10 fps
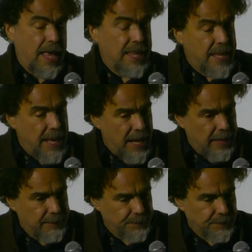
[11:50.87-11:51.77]
And
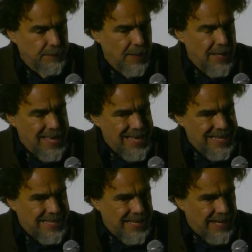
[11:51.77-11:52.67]
then
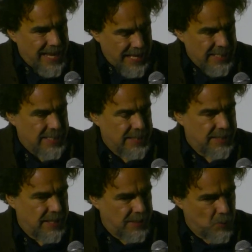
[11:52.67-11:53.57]
the
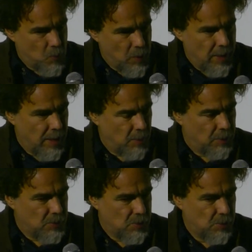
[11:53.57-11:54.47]
lenses and the way I
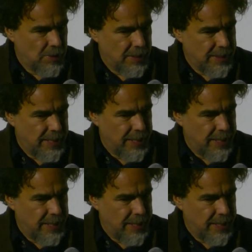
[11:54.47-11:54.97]
want to shoot it is,